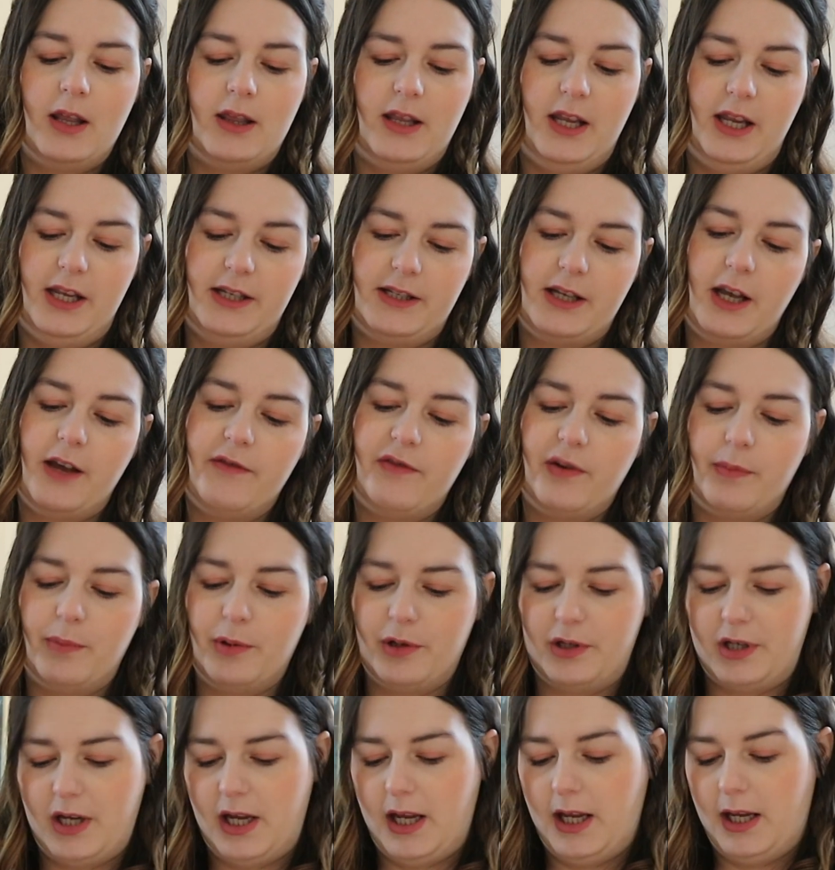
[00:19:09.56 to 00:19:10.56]
These are for
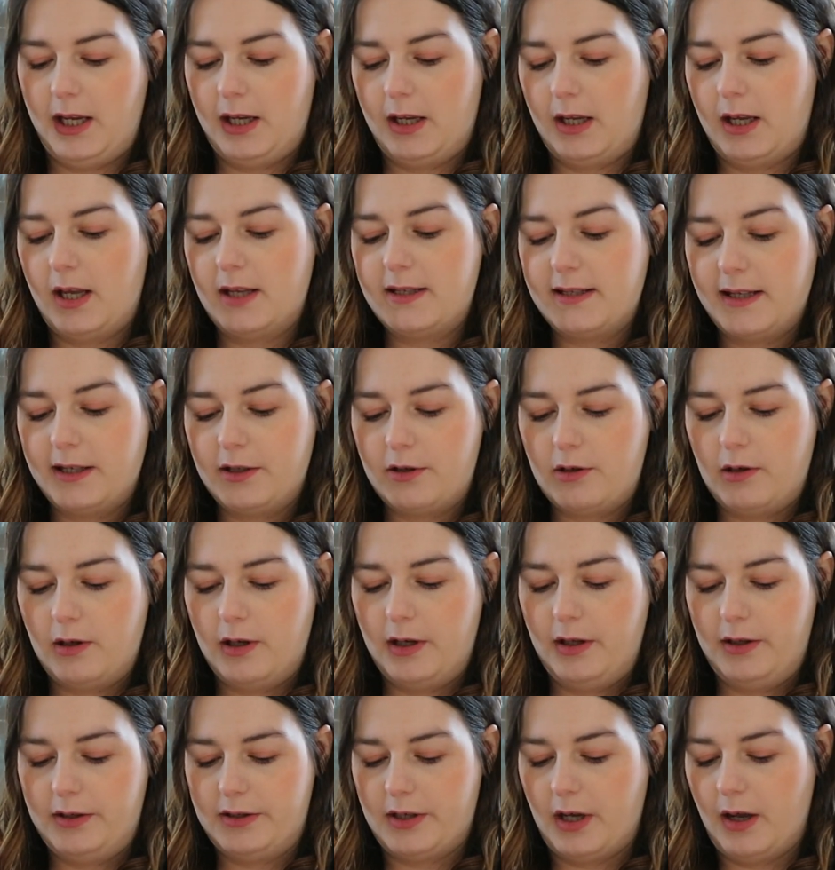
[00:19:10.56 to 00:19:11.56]
putting essential
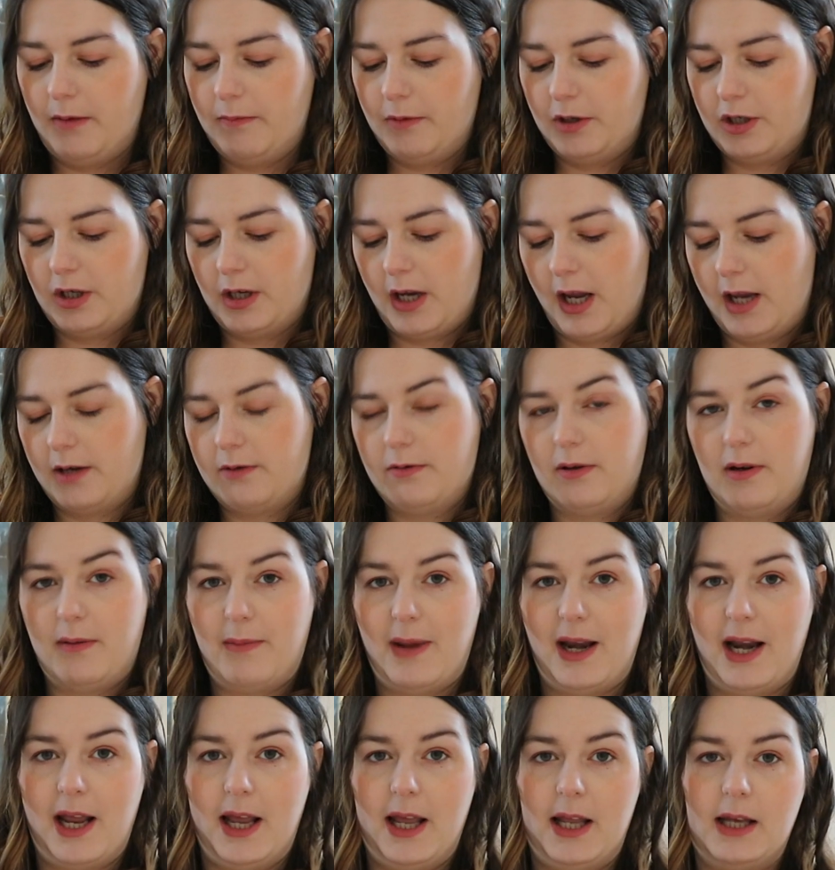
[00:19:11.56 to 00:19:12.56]
oils on, which I'll get to in a
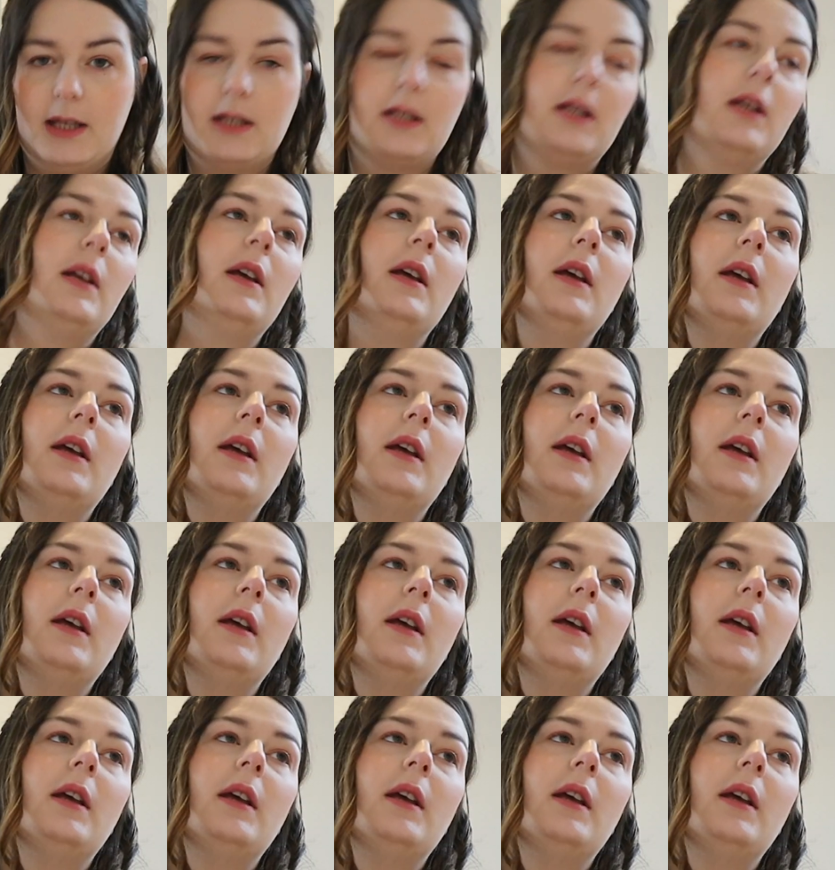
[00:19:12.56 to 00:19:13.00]
minute,